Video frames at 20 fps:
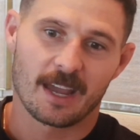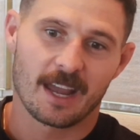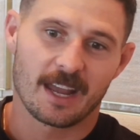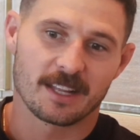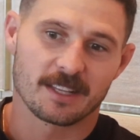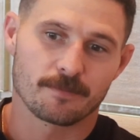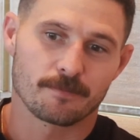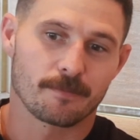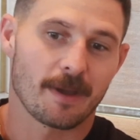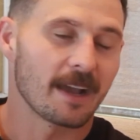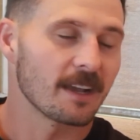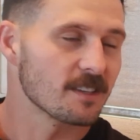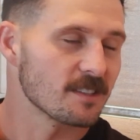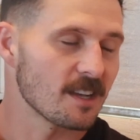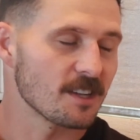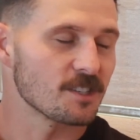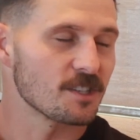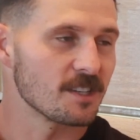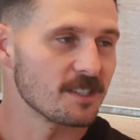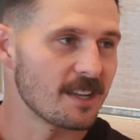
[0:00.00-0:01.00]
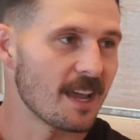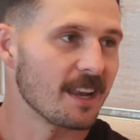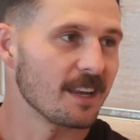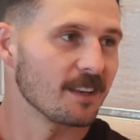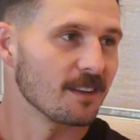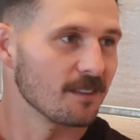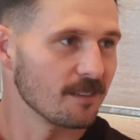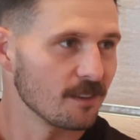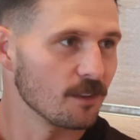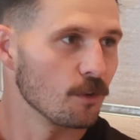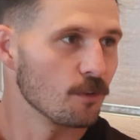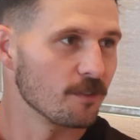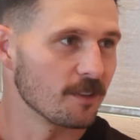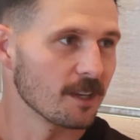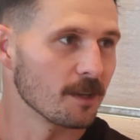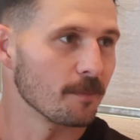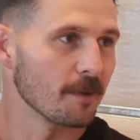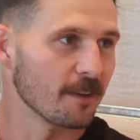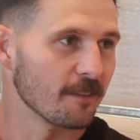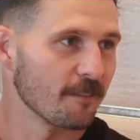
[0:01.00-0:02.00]
it makes such a dent
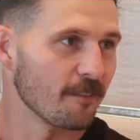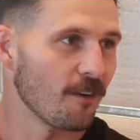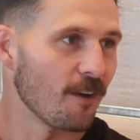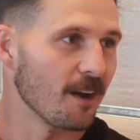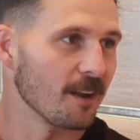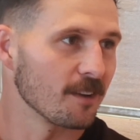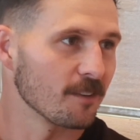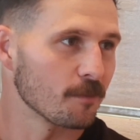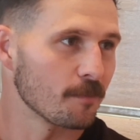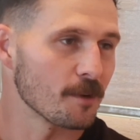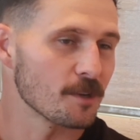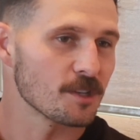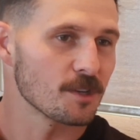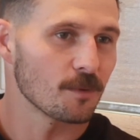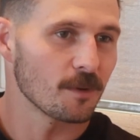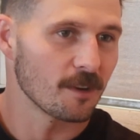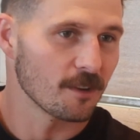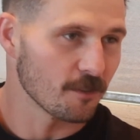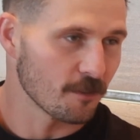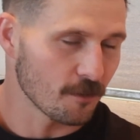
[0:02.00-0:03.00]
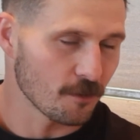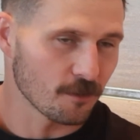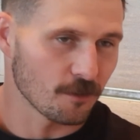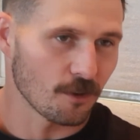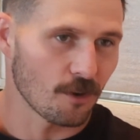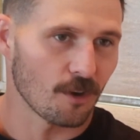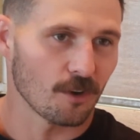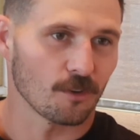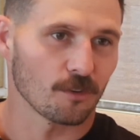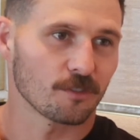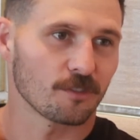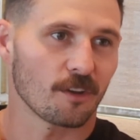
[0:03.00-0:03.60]
losing a big fight, especially when it's for a title.